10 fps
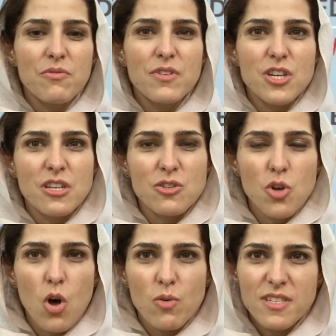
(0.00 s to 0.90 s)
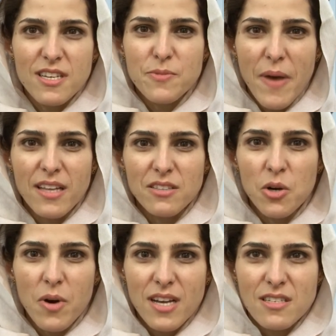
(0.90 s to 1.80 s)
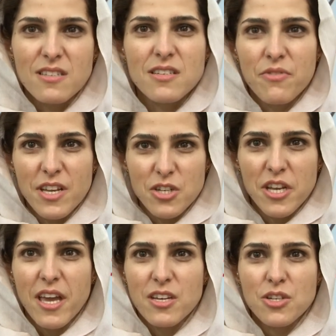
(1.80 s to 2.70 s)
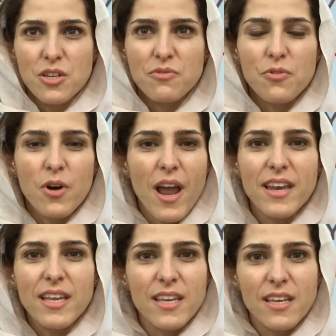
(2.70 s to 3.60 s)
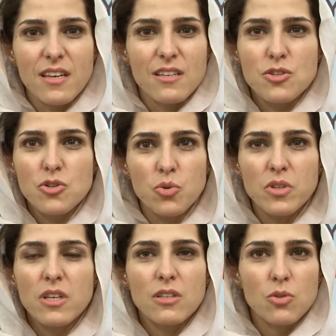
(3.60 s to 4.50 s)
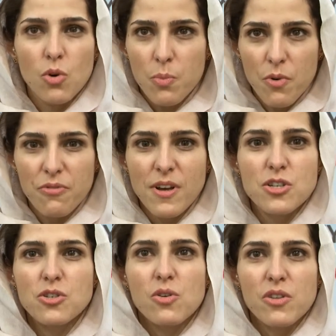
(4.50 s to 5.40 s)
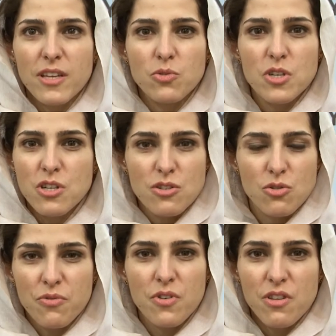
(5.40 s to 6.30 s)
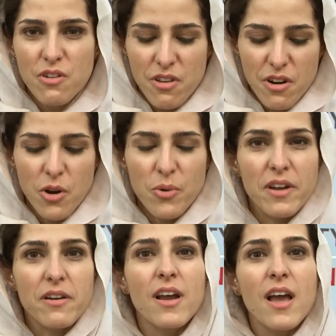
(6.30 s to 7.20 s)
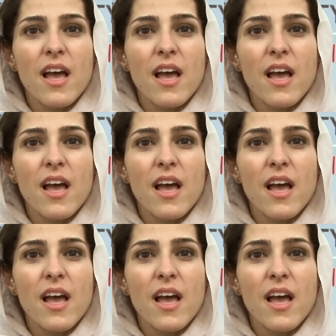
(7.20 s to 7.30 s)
vision is to always expand horizons of education for any student or professional that wishes to further their career.